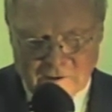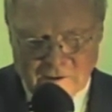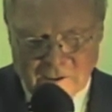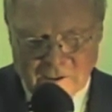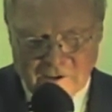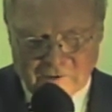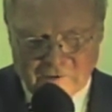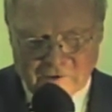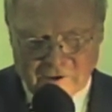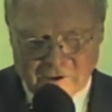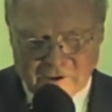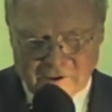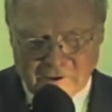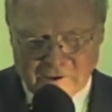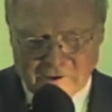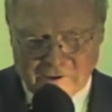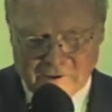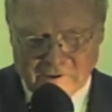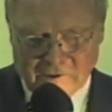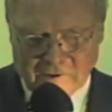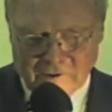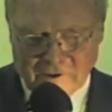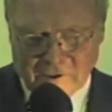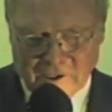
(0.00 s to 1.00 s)

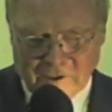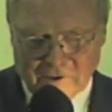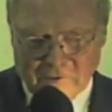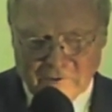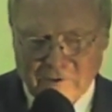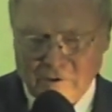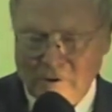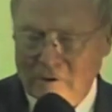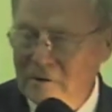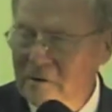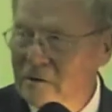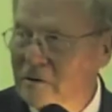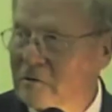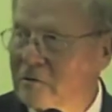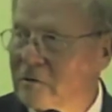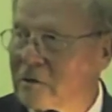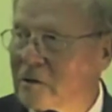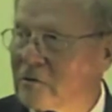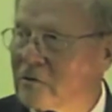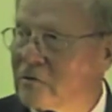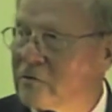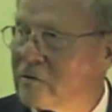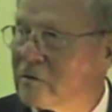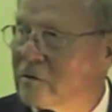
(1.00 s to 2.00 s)
articulate and eloquent
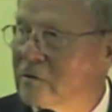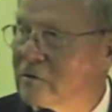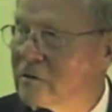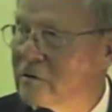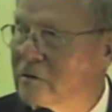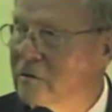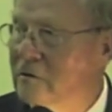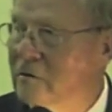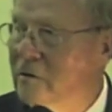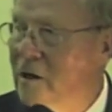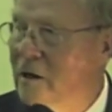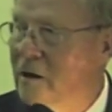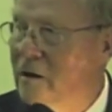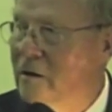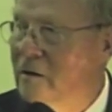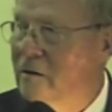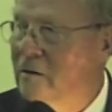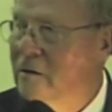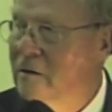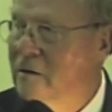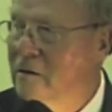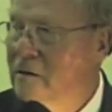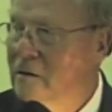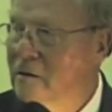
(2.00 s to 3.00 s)
conclusion to our
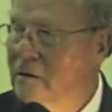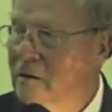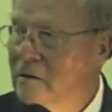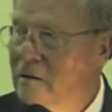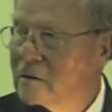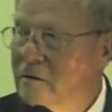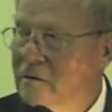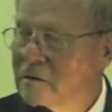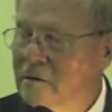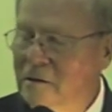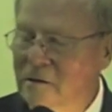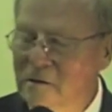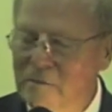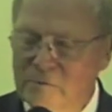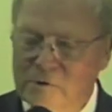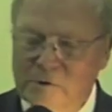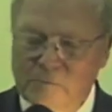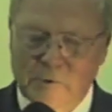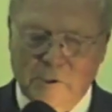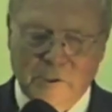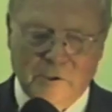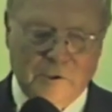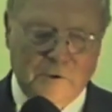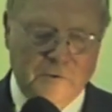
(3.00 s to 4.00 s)
team
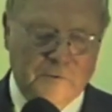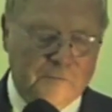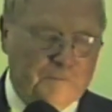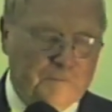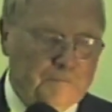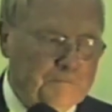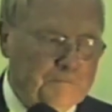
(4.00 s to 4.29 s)
speakers.